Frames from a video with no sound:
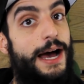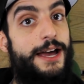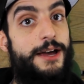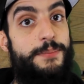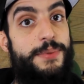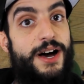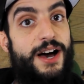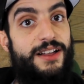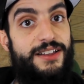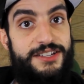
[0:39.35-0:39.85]
I
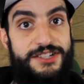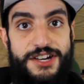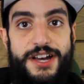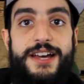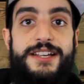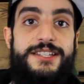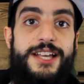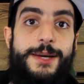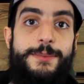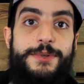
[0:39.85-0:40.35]

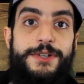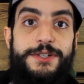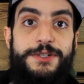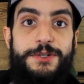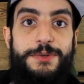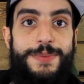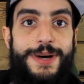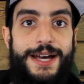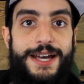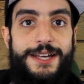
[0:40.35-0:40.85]
apologize. I'm gonna
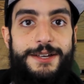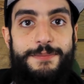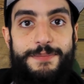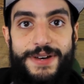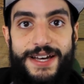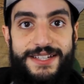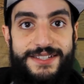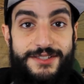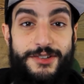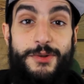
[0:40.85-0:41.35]
do my
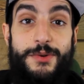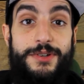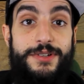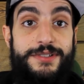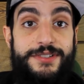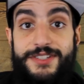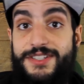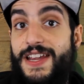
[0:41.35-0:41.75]
best to